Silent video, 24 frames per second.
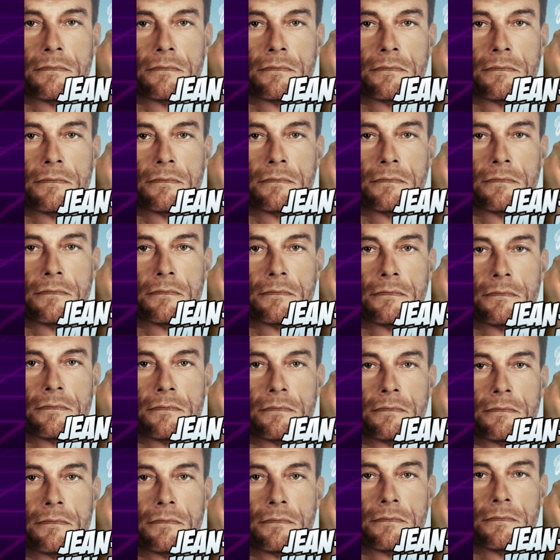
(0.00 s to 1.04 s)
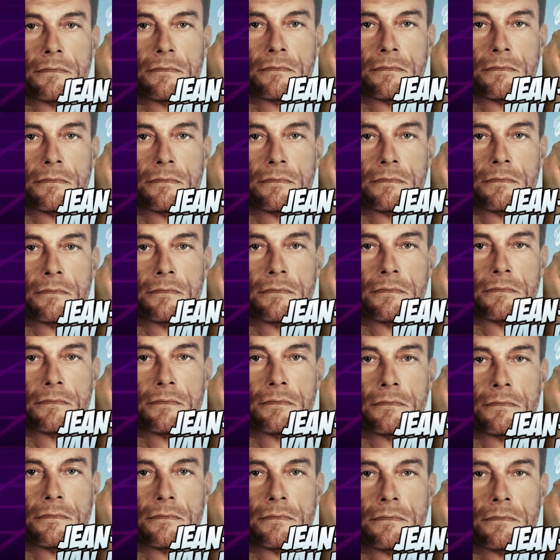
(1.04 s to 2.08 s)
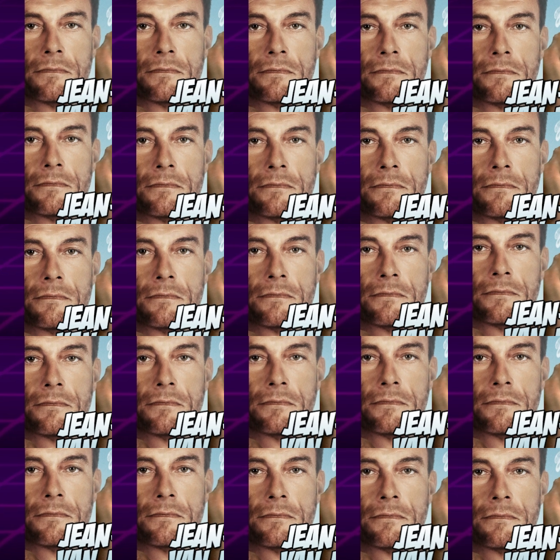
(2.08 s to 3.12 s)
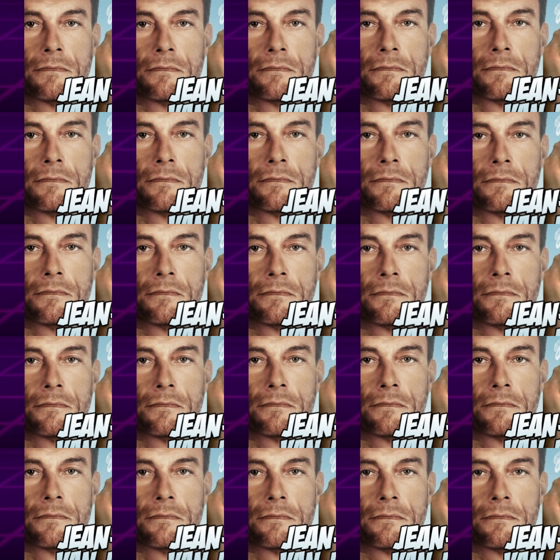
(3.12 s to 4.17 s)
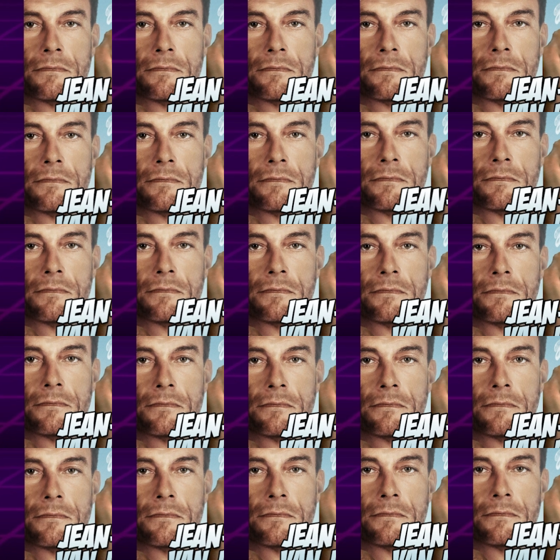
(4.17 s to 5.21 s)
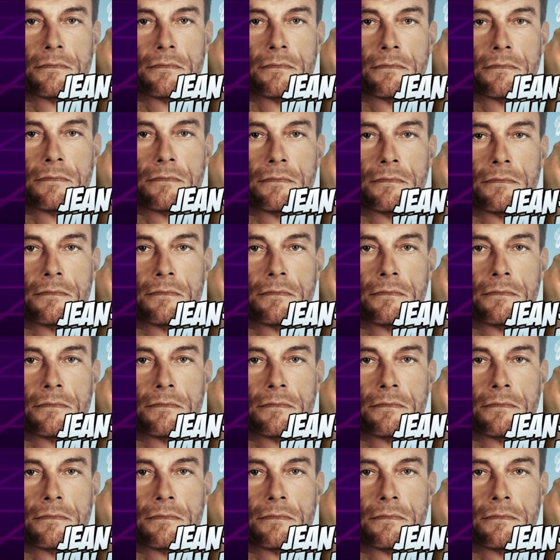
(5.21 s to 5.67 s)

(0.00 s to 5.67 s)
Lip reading: [no speech]